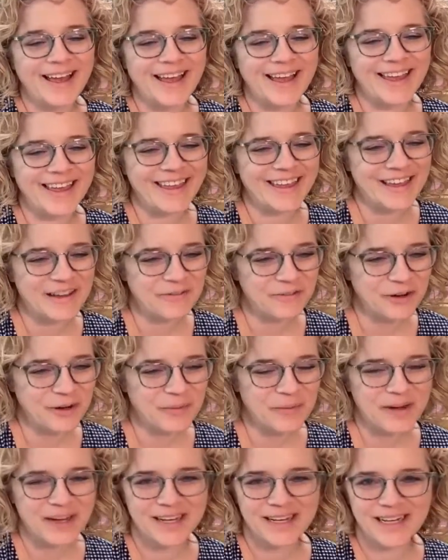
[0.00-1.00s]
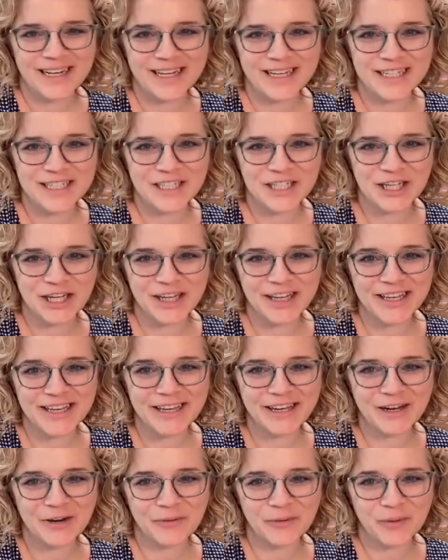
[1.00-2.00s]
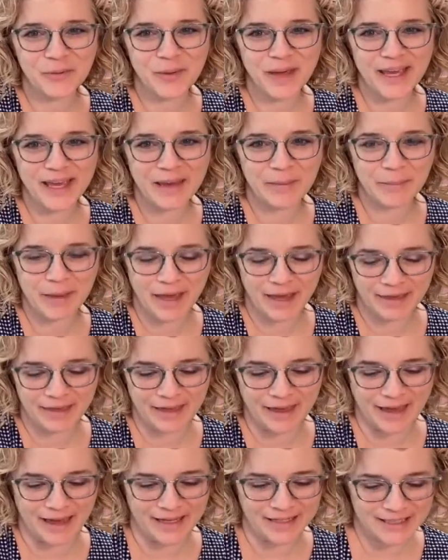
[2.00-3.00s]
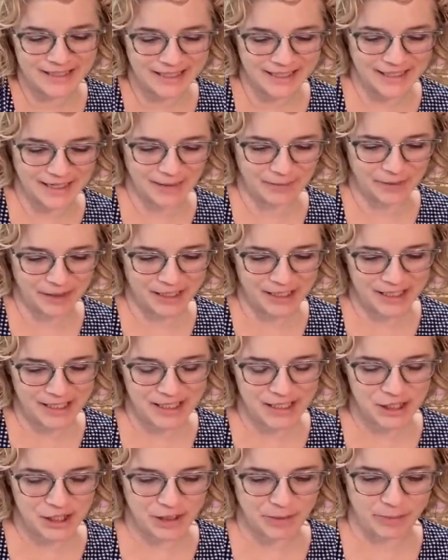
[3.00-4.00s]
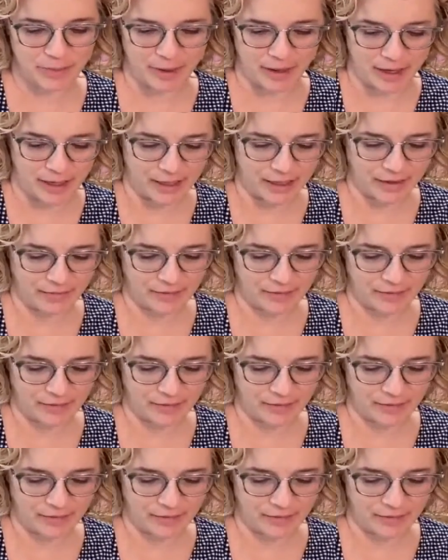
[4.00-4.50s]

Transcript: Hey everyone, Shelly here with We Can Make That, and I wanted to jump on.